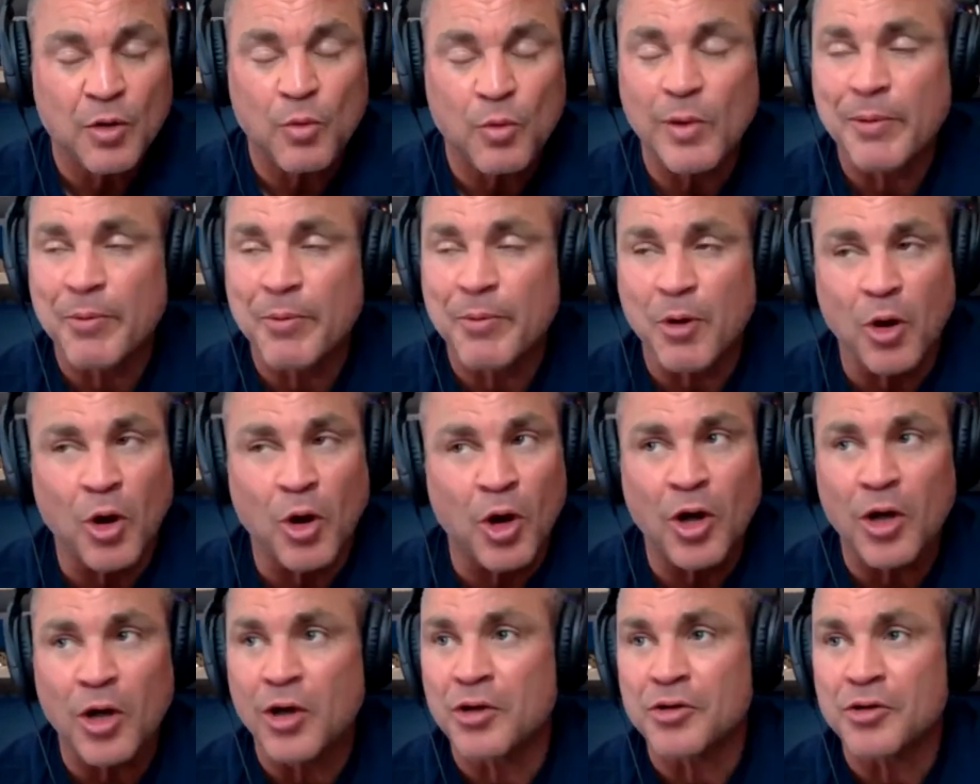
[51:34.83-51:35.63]
We were
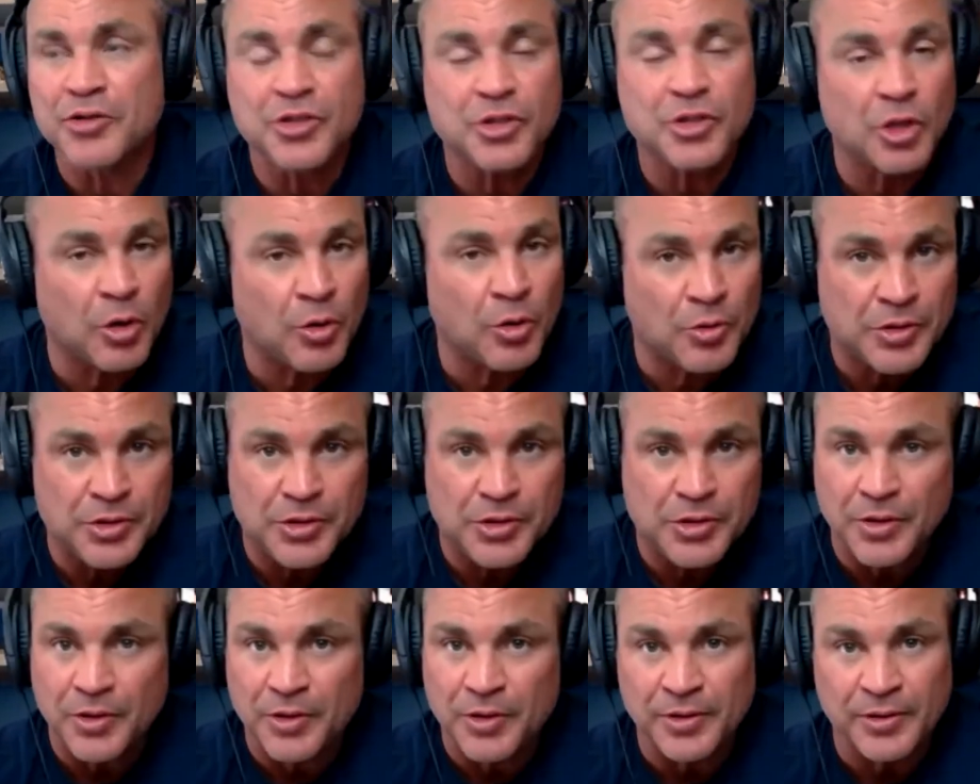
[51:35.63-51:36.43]
all so
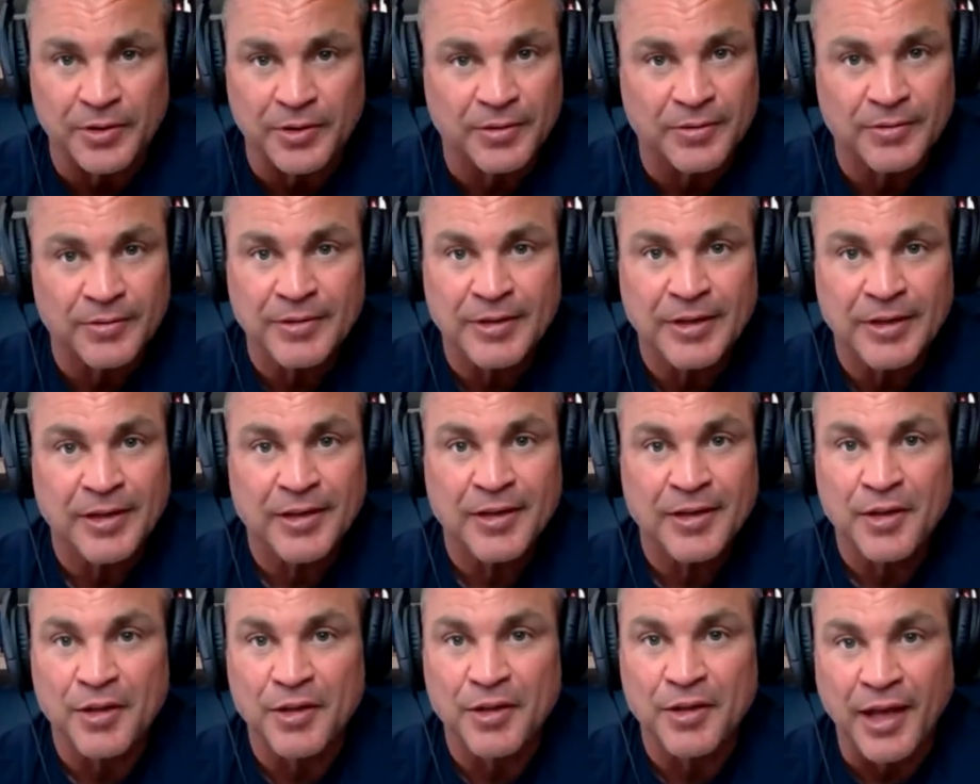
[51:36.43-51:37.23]
certain
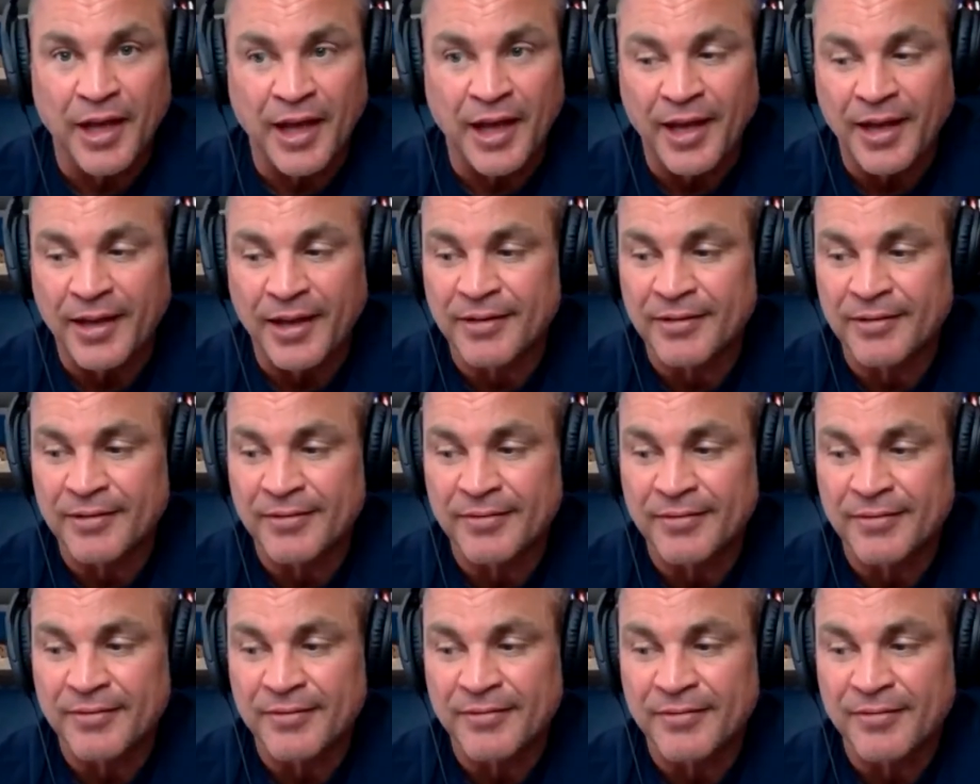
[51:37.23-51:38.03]
that
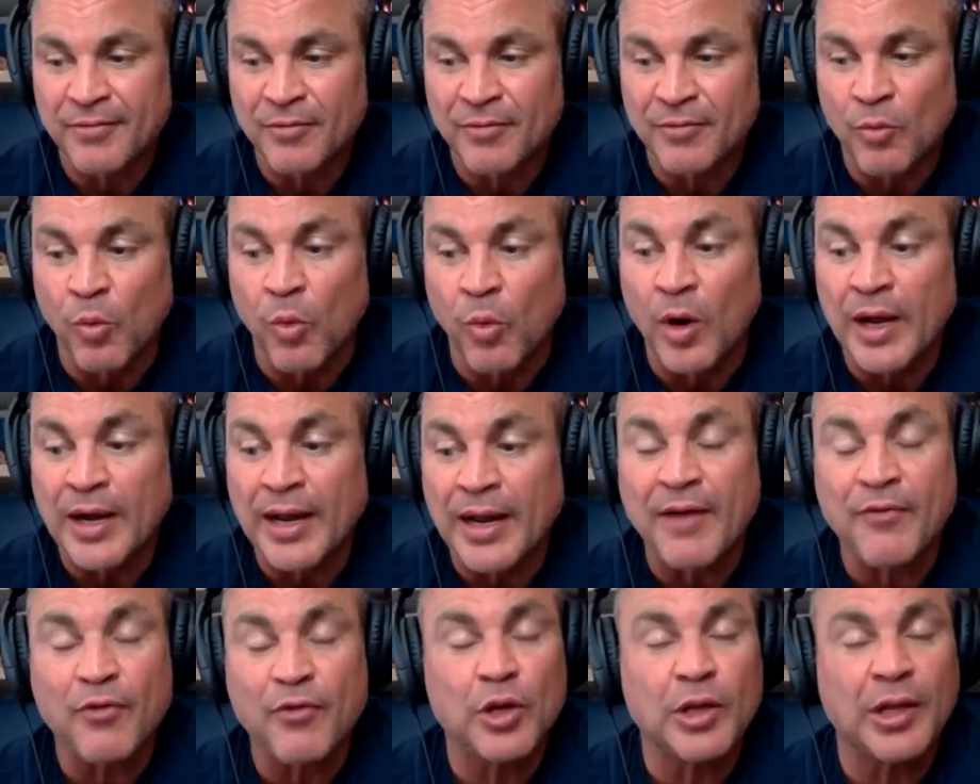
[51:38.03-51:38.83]

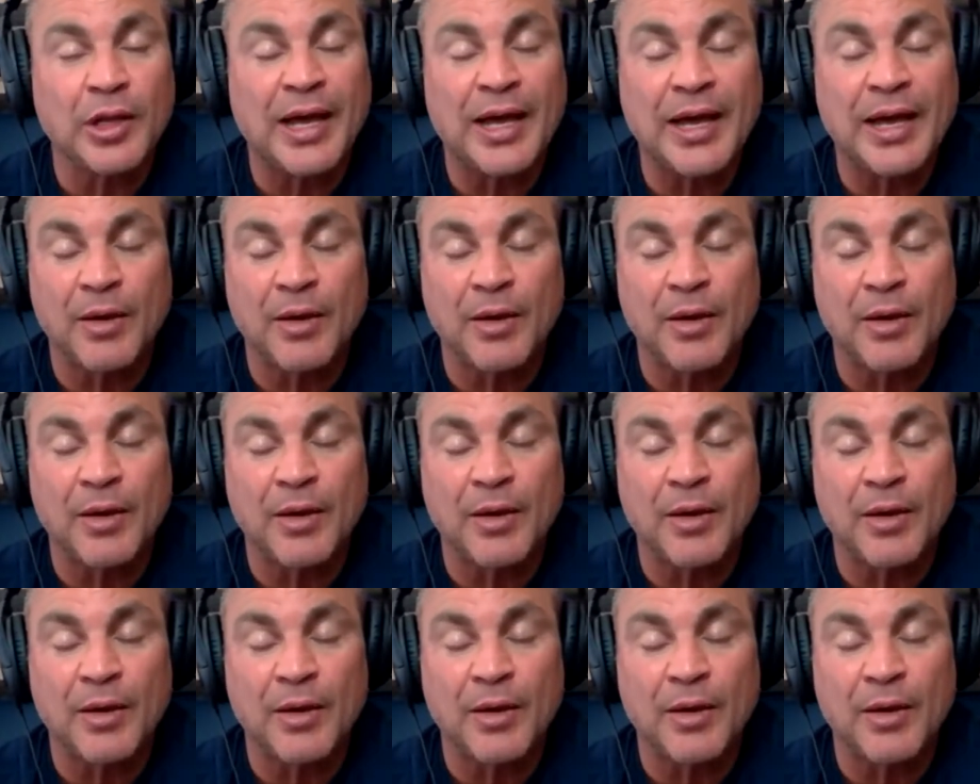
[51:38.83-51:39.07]
whatever